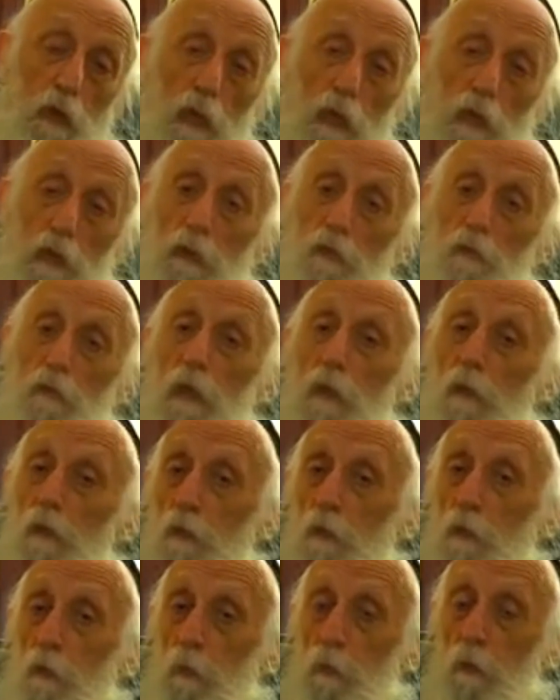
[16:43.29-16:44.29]
And as I
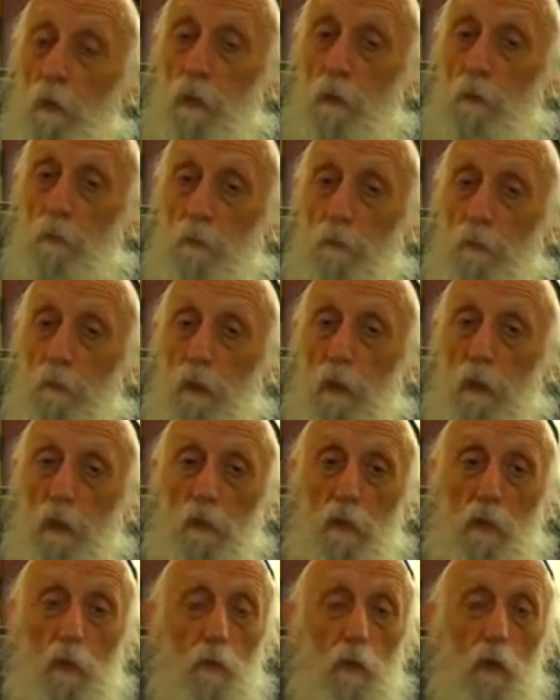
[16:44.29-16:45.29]
looked through them,
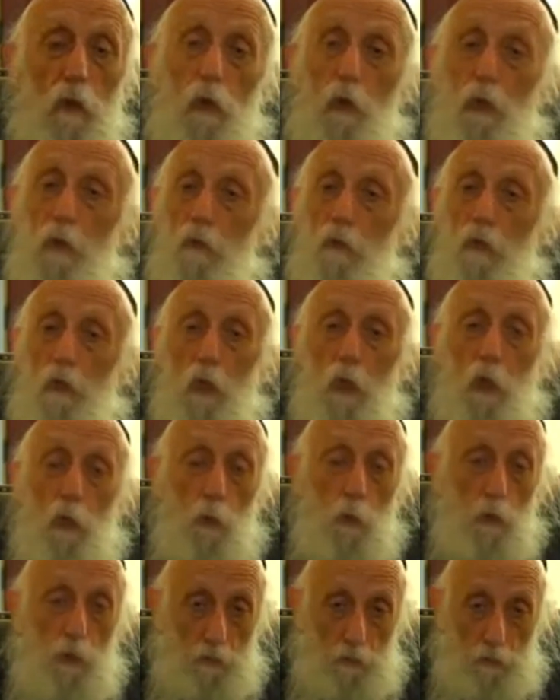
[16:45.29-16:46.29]
they were all
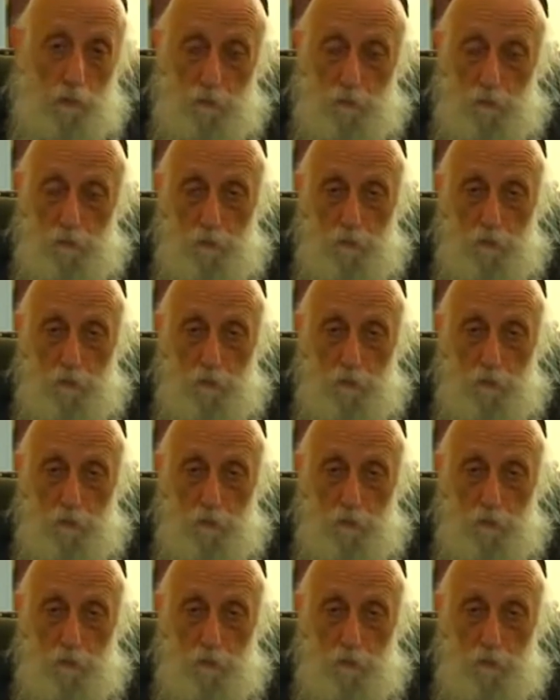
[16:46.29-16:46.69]
glowing,